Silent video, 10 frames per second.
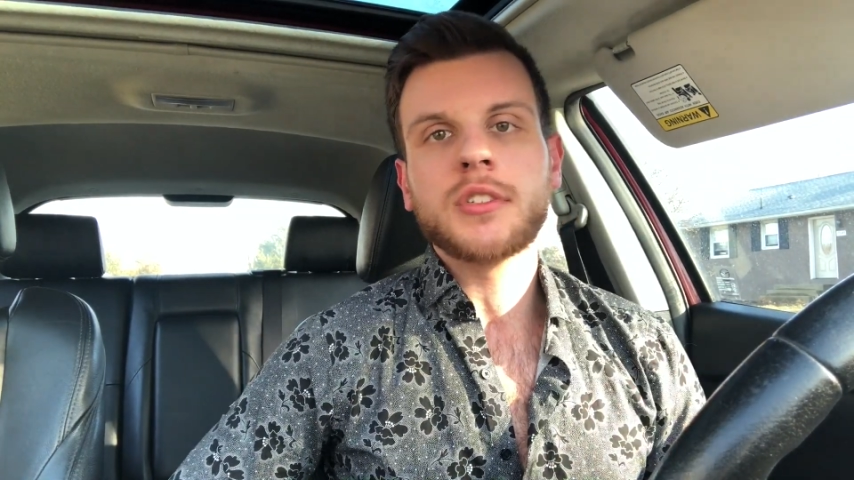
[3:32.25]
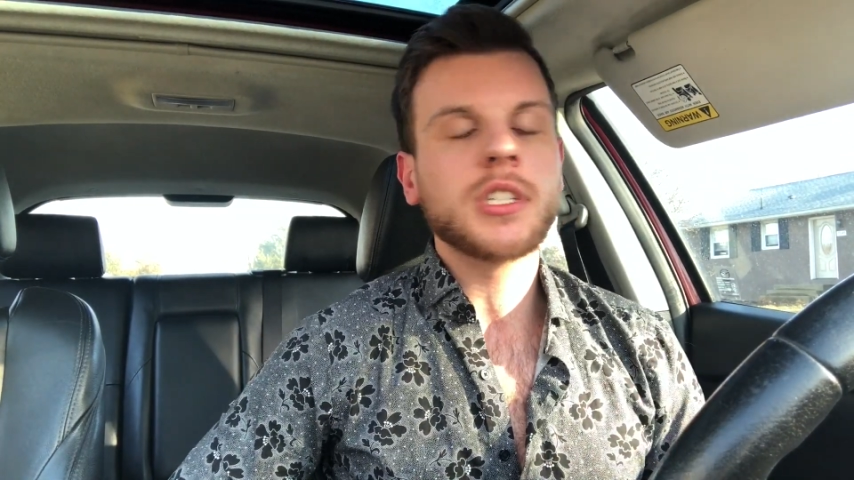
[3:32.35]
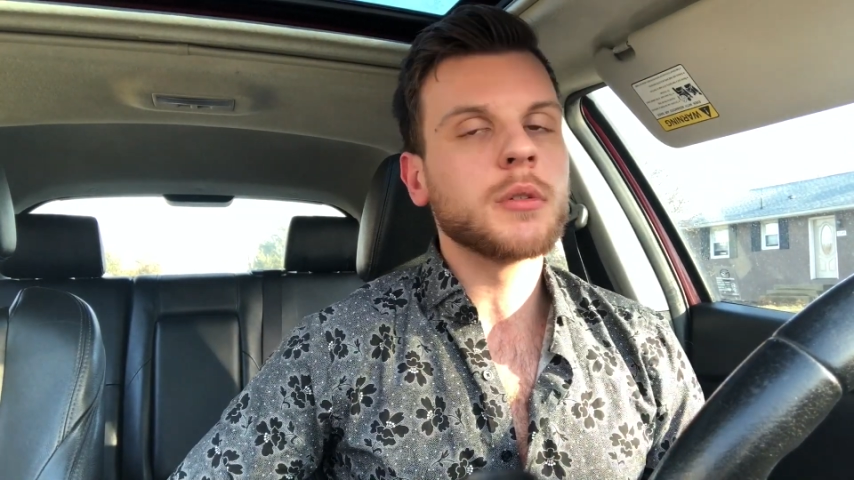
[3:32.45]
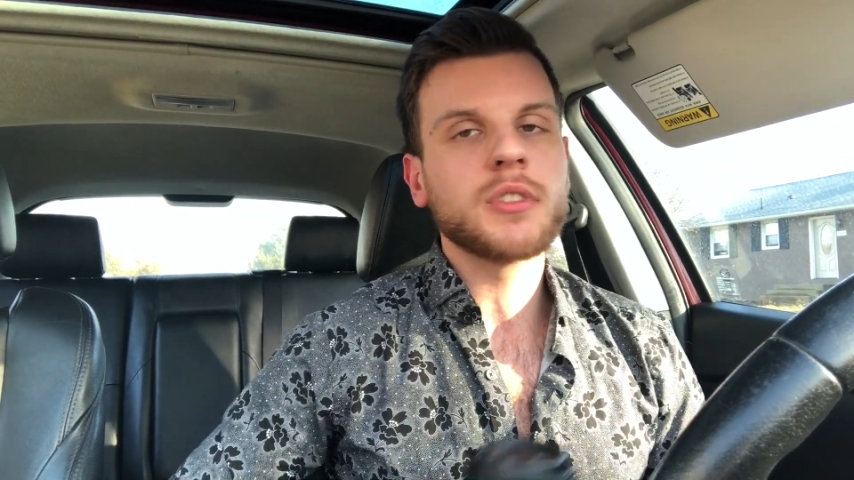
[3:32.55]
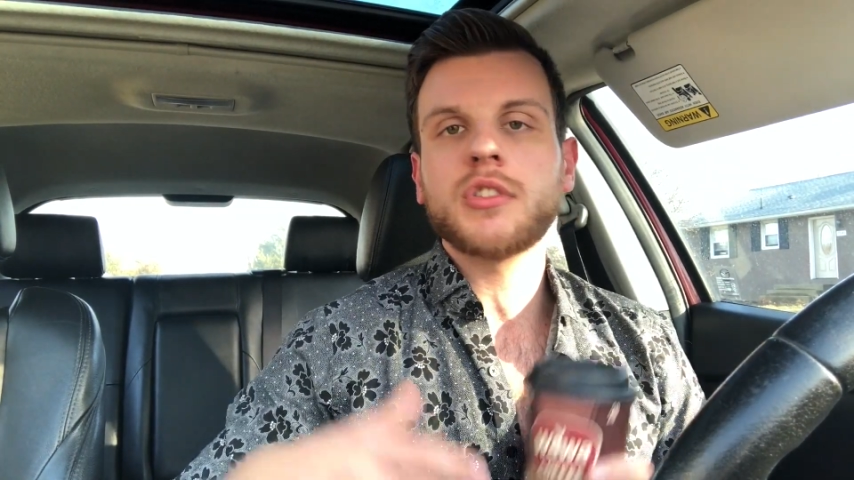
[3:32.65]

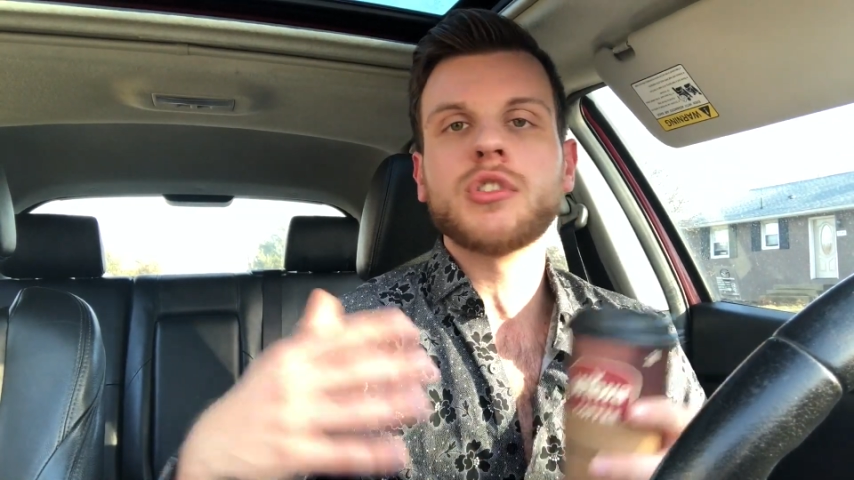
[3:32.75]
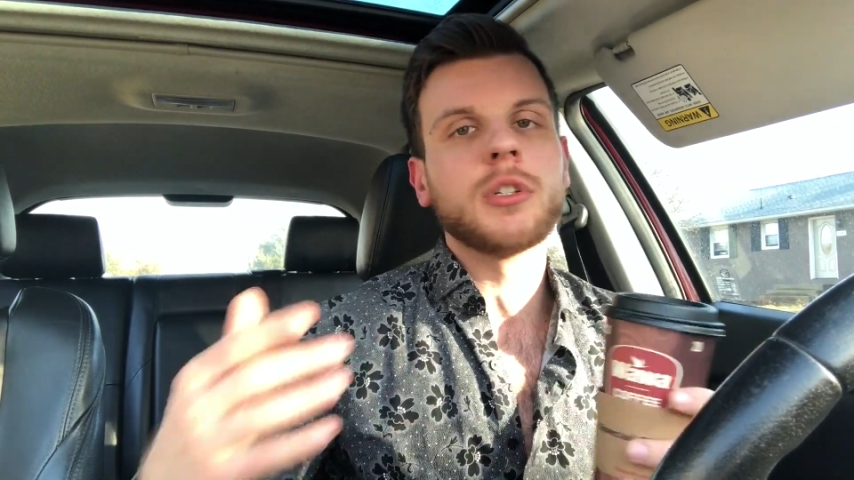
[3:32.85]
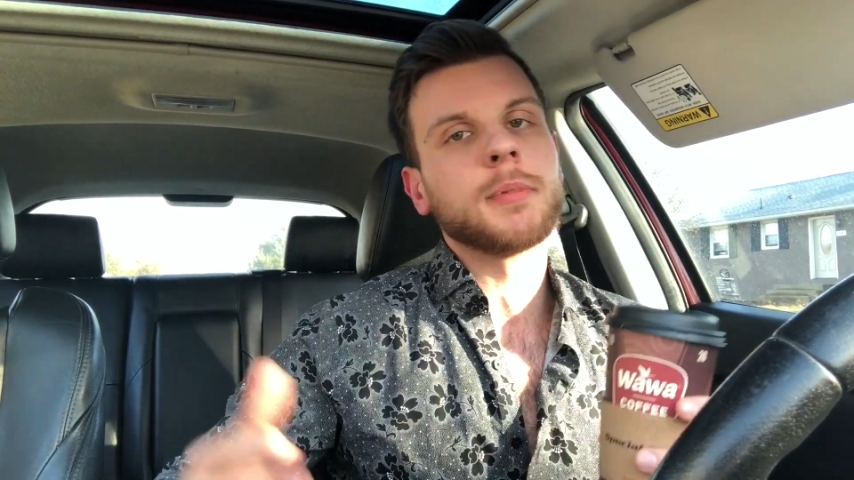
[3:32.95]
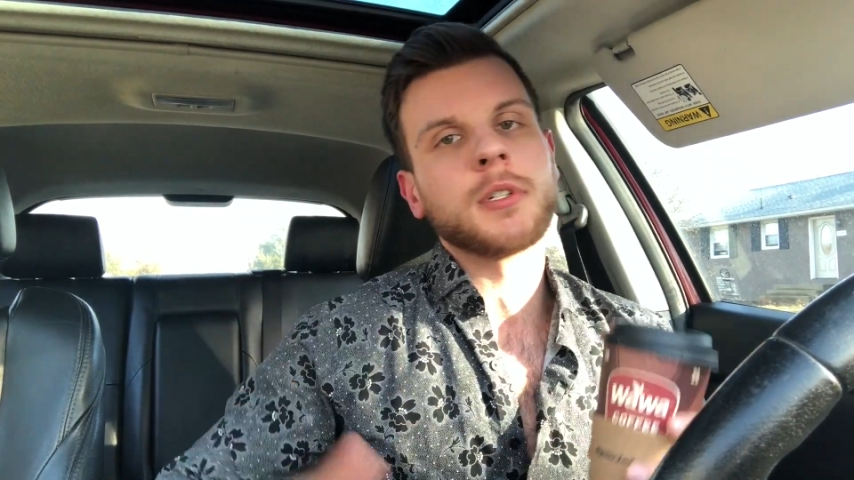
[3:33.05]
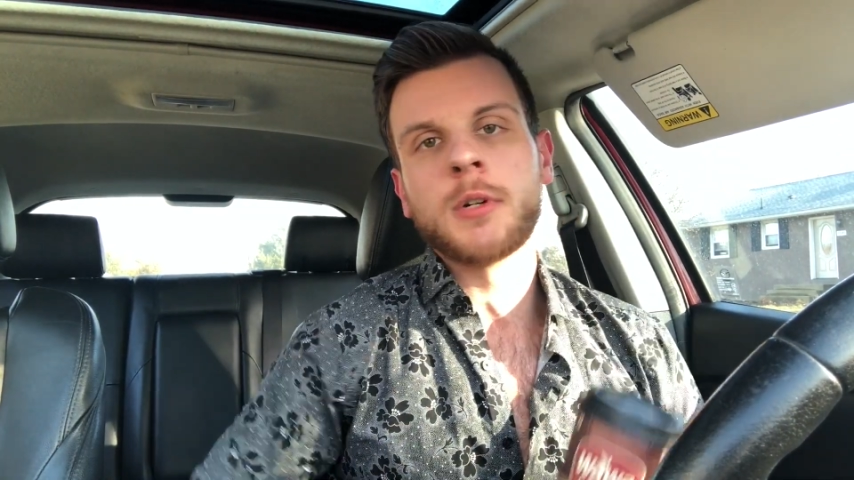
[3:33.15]
So it was a
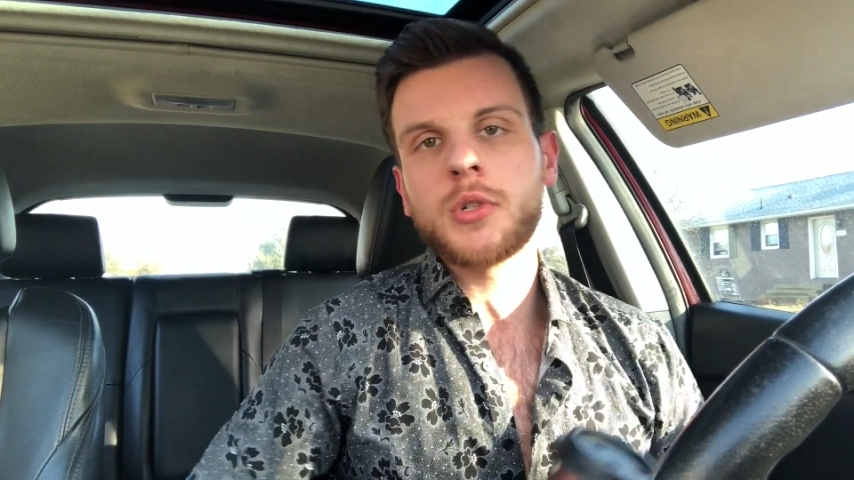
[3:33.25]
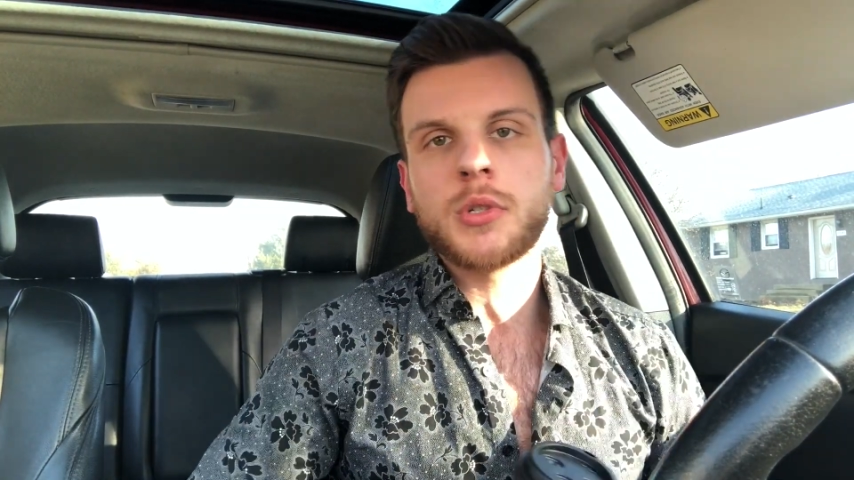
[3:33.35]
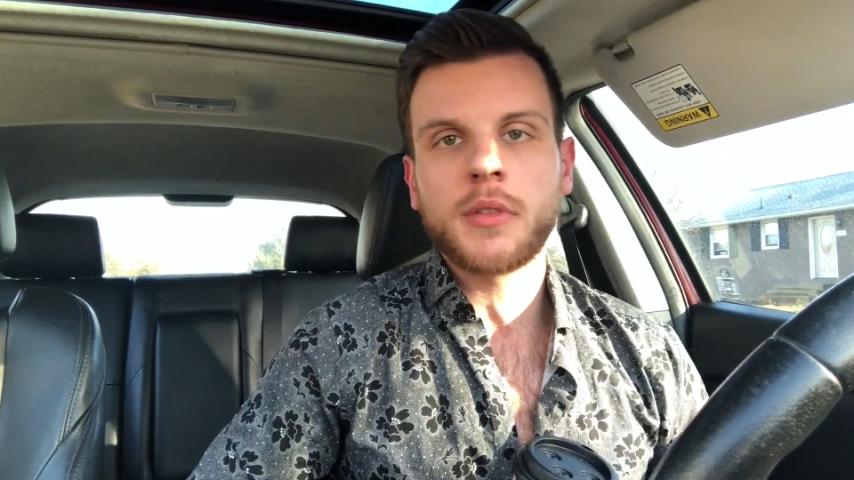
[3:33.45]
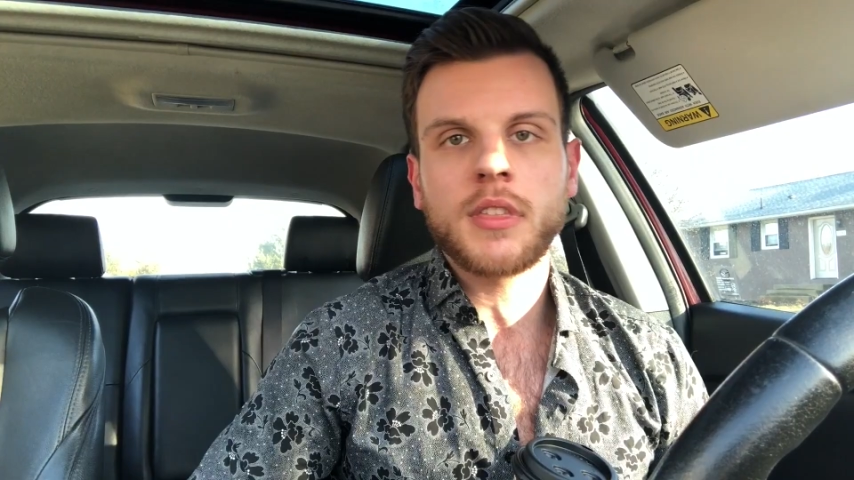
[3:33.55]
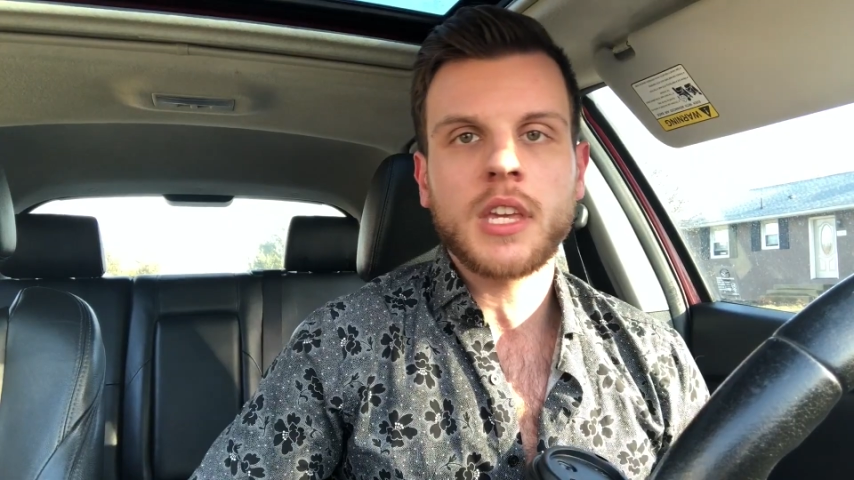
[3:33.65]
super
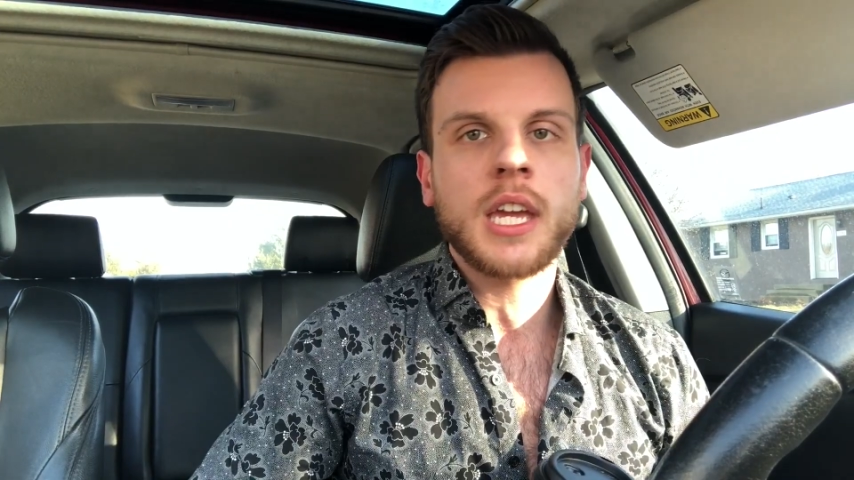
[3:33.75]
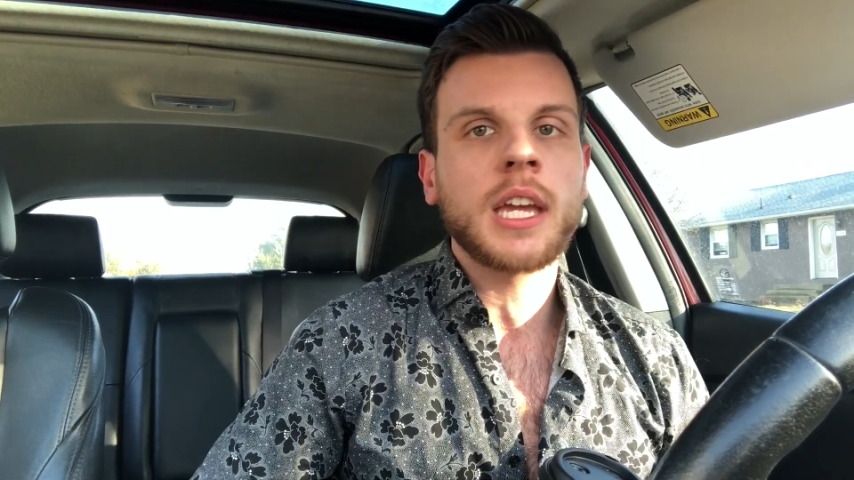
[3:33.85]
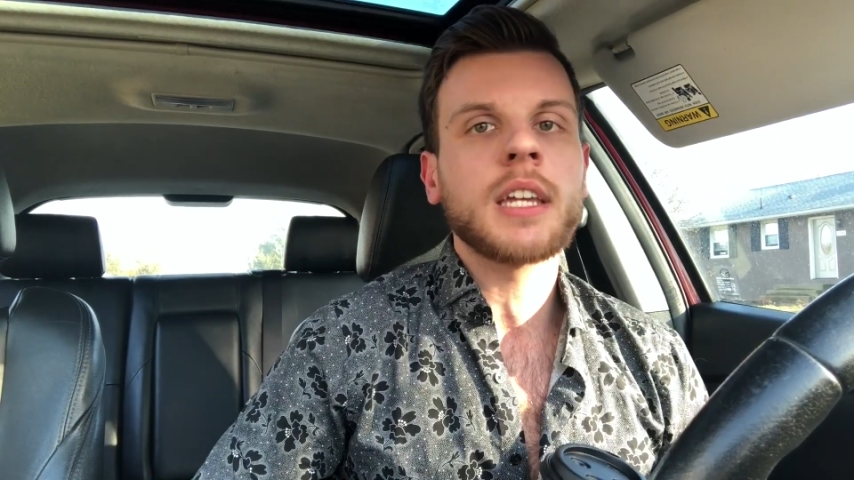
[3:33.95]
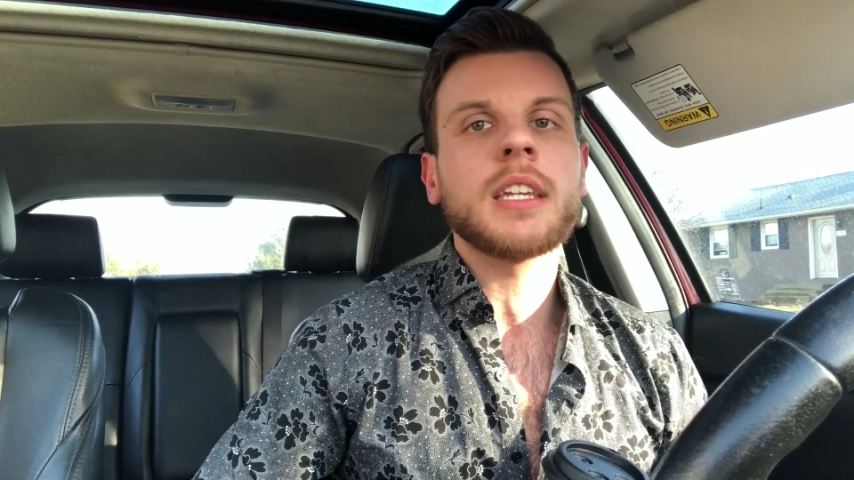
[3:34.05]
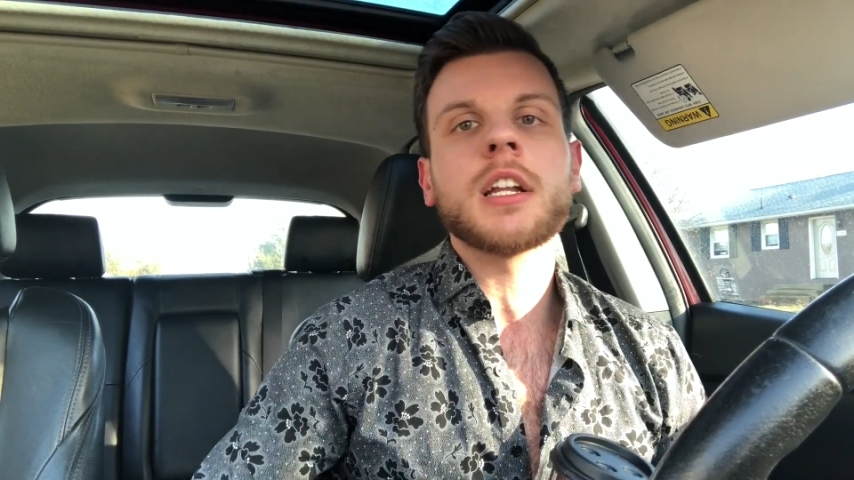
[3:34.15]
emotional
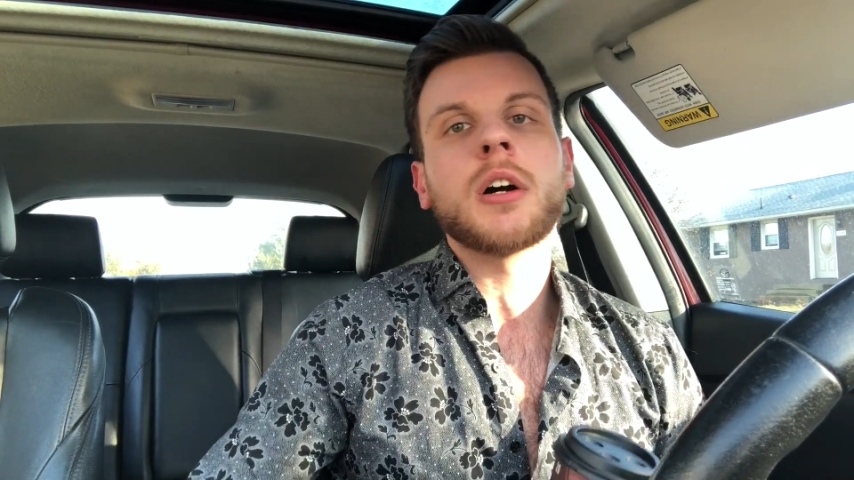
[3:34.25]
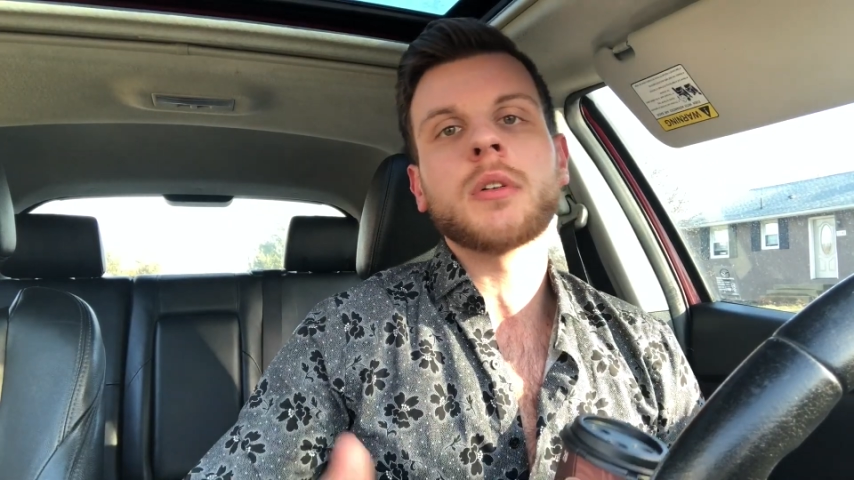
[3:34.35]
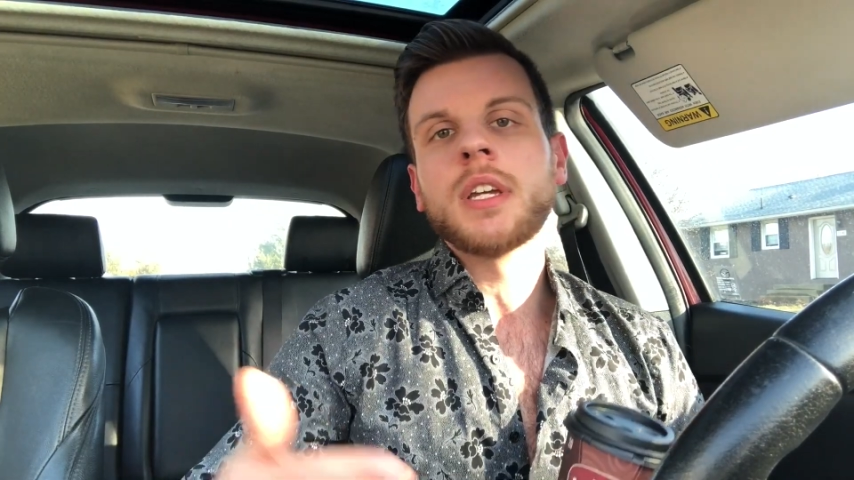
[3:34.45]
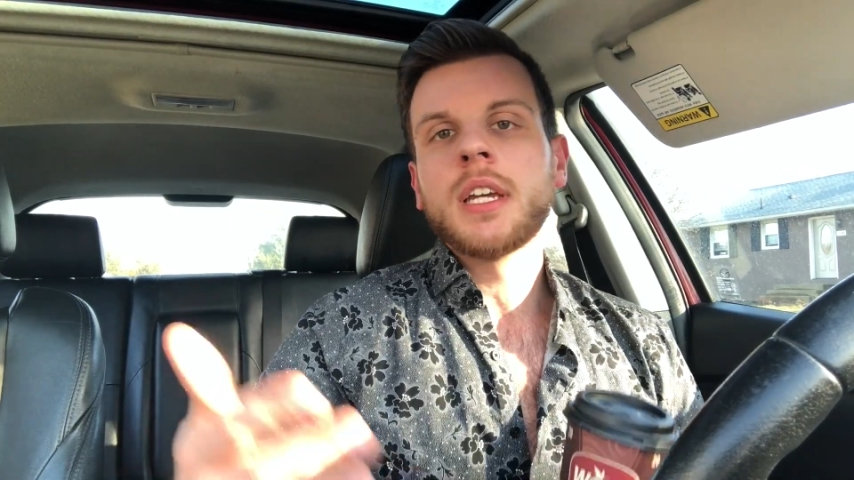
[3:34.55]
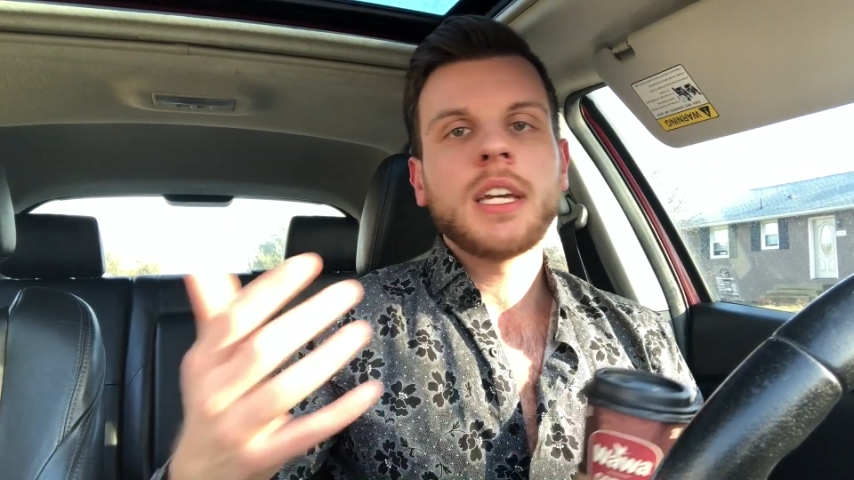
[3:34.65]
thing, you know,